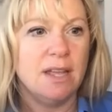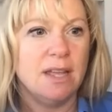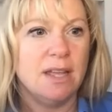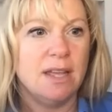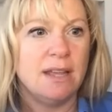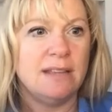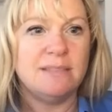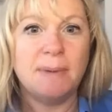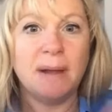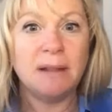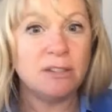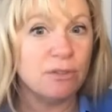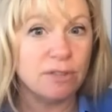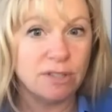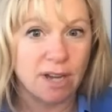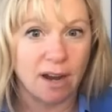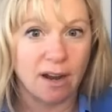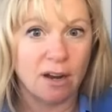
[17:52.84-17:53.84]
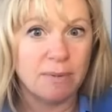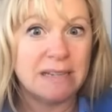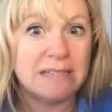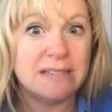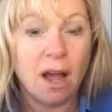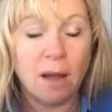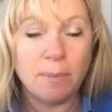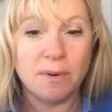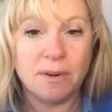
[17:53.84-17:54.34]
He's about to retire, but he's
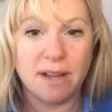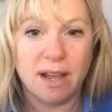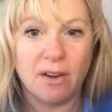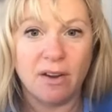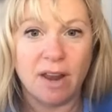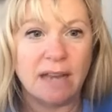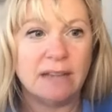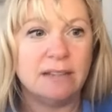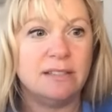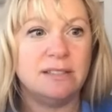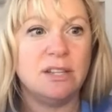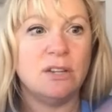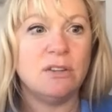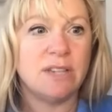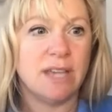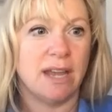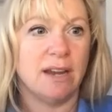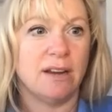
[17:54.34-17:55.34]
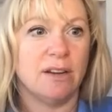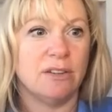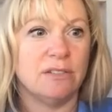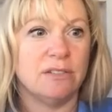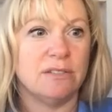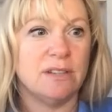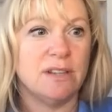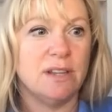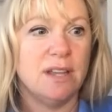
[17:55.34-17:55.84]
not burned out and he still
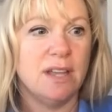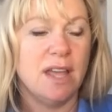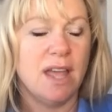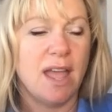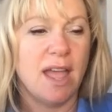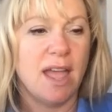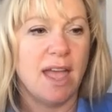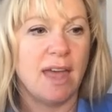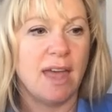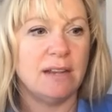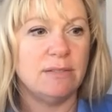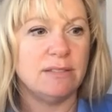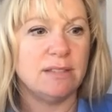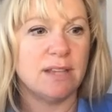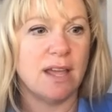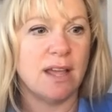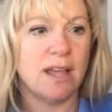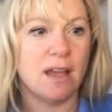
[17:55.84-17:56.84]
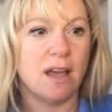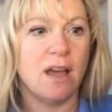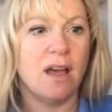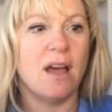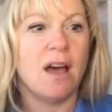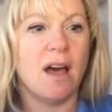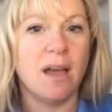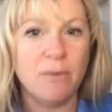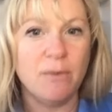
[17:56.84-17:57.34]
cares. And I was like,
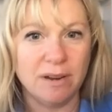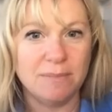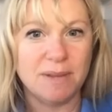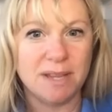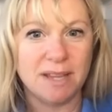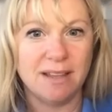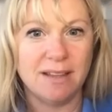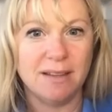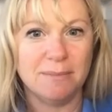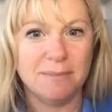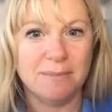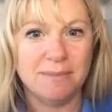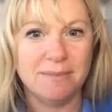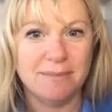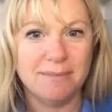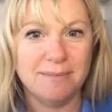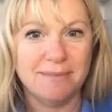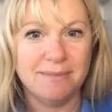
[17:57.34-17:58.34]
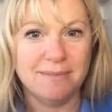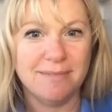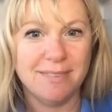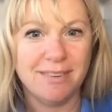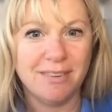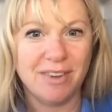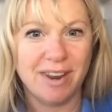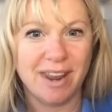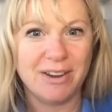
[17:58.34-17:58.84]
I want to be him
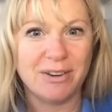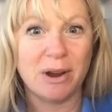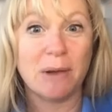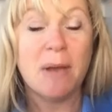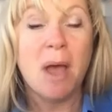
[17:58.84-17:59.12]
when I grew up.